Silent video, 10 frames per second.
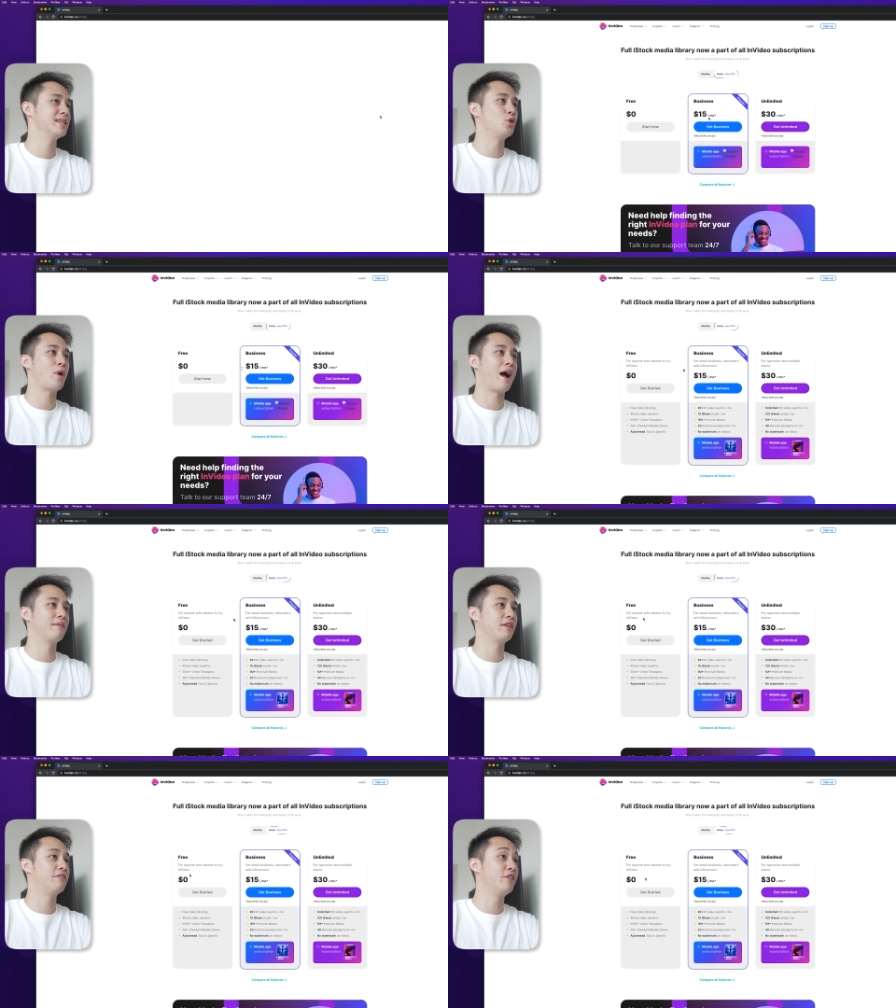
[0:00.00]
You
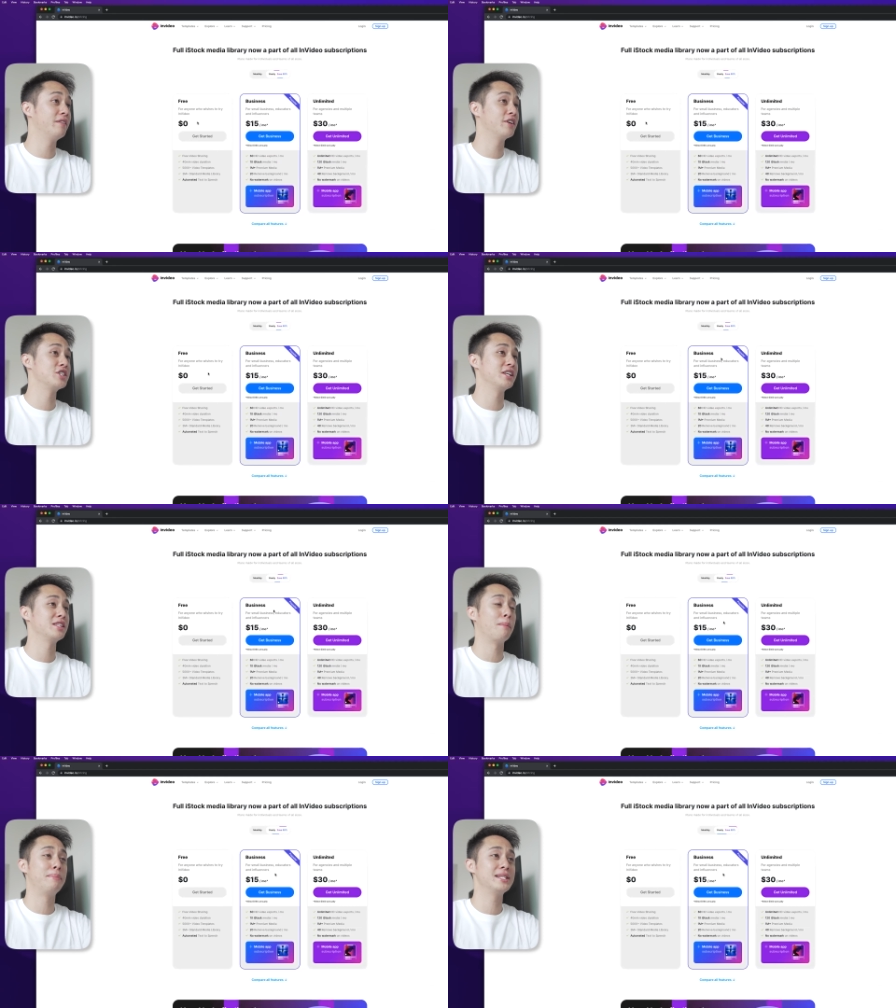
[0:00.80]
have the free version,
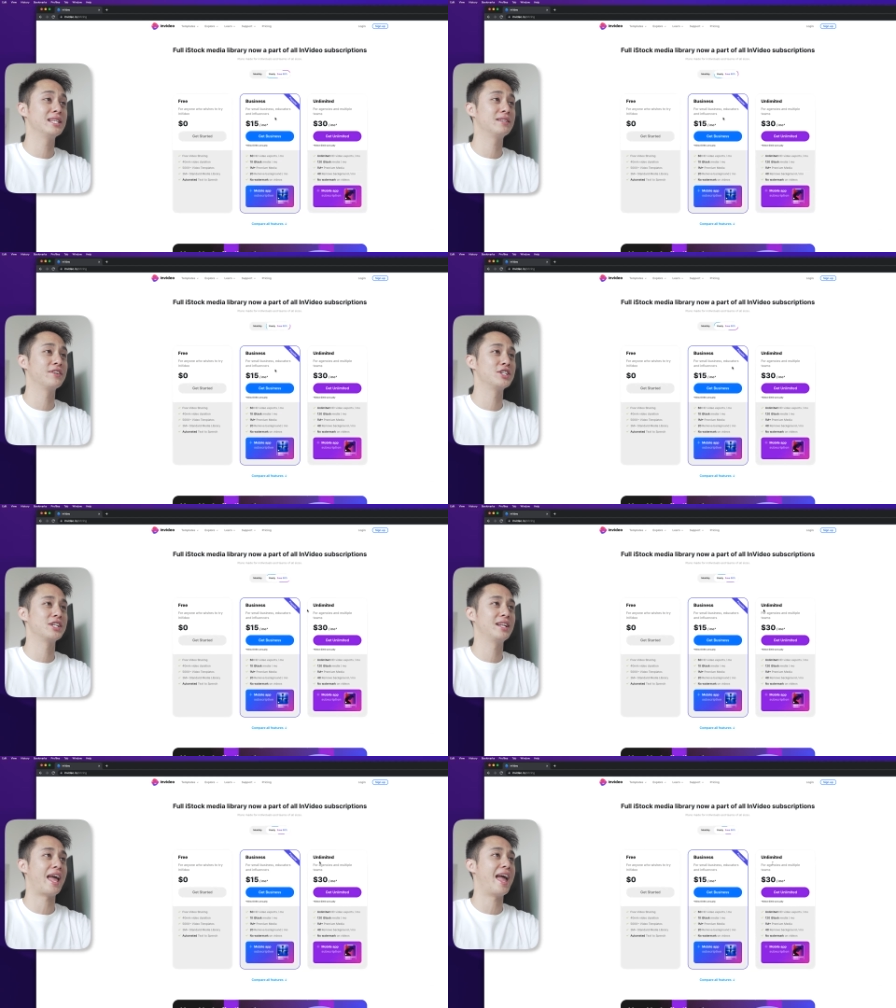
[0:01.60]
the business version,